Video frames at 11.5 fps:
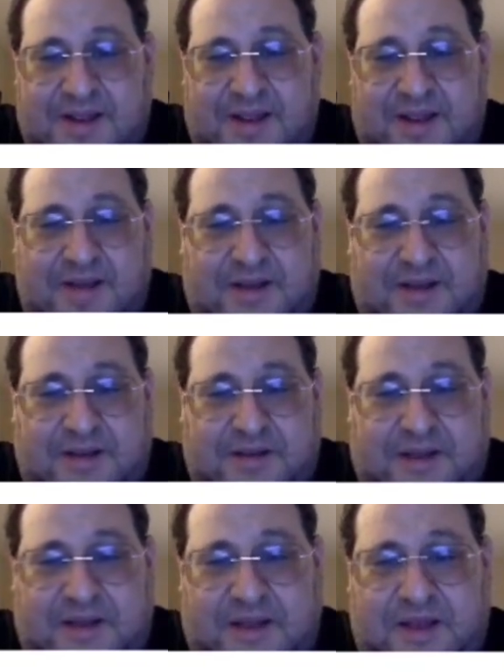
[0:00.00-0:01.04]

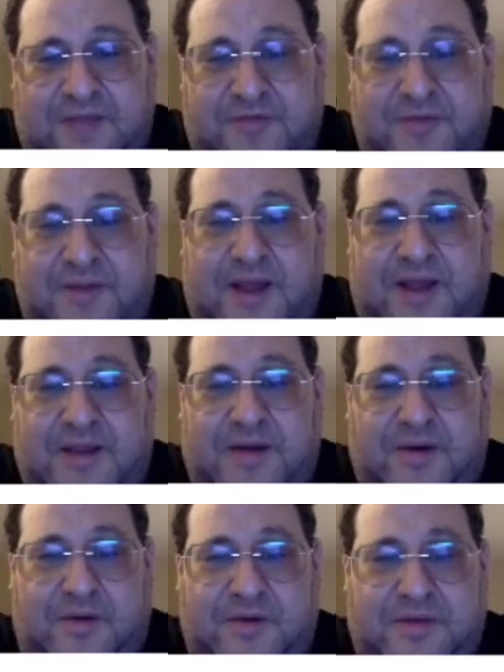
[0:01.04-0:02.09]
and have to rely
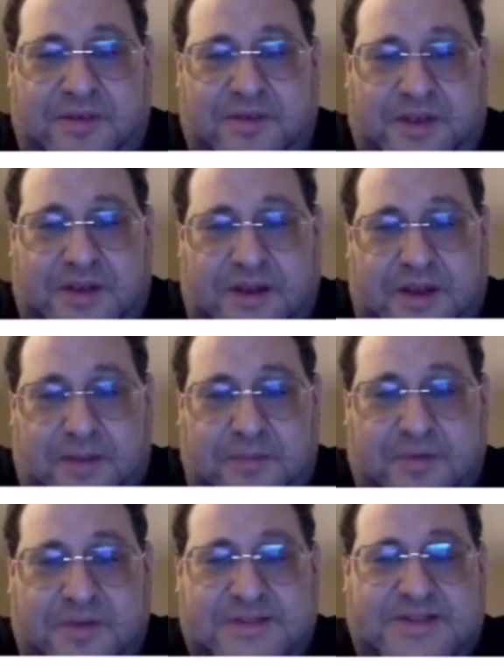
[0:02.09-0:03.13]
on the
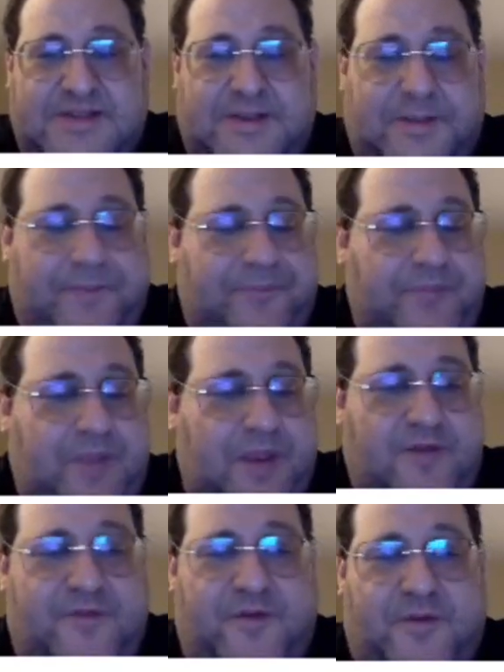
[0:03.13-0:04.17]
numbers
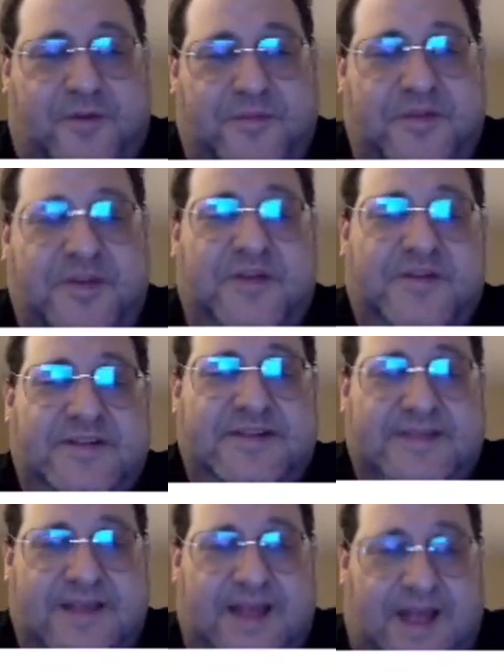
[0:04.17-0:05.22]
from the
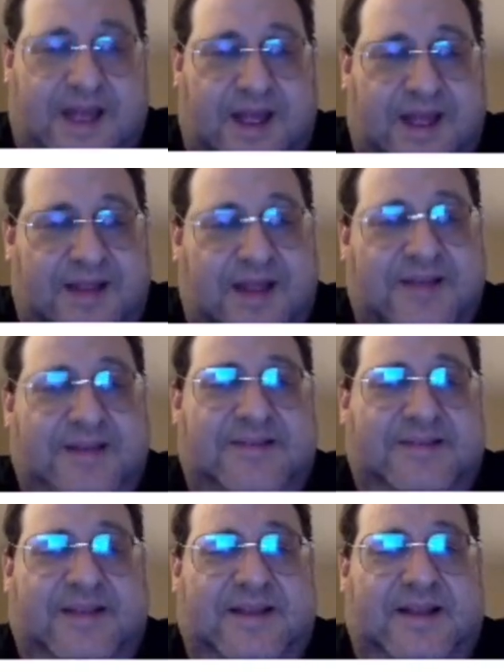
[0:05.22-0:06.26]
service. I
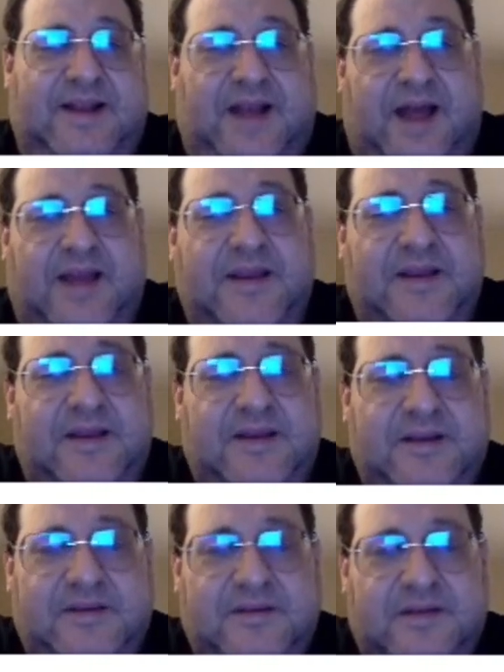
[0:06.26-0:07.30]
did tell a lie.
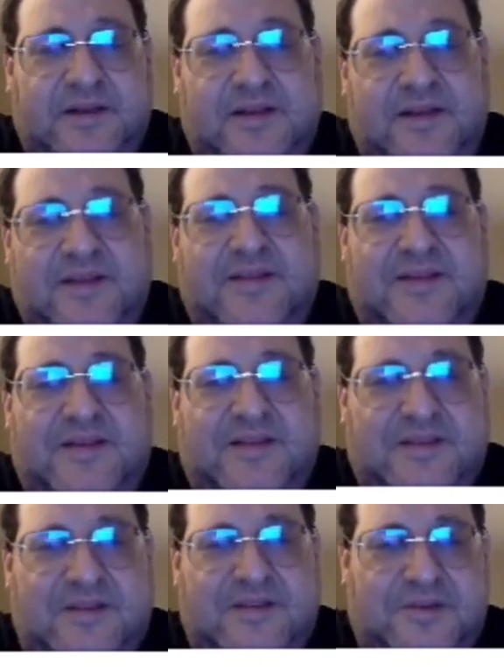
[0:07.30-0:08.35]

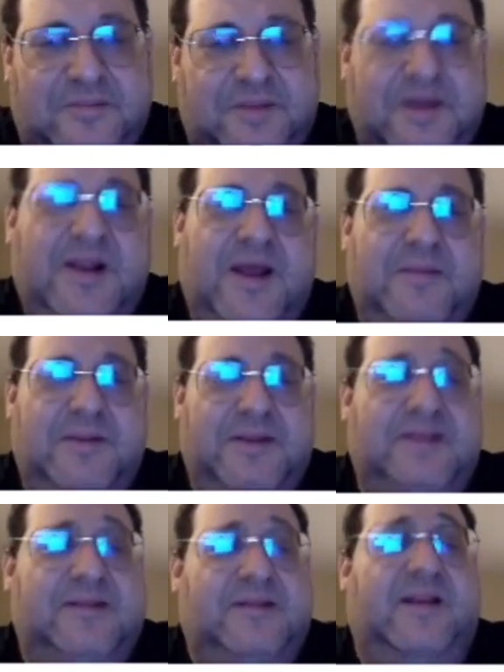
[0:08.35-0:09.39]
It's not a big lie, but
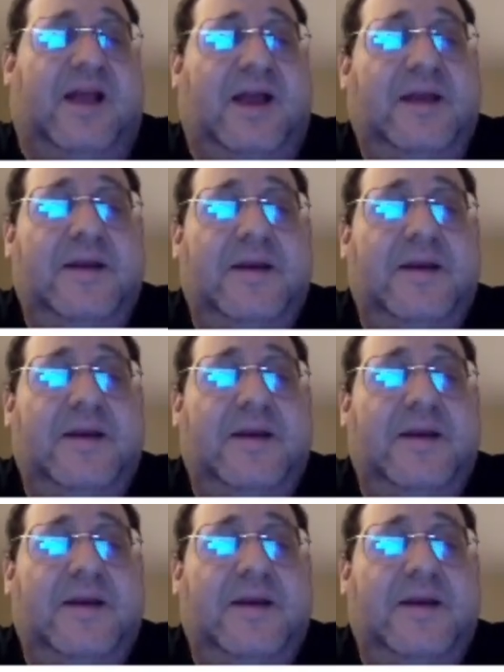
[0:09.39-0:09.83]
it is a lie,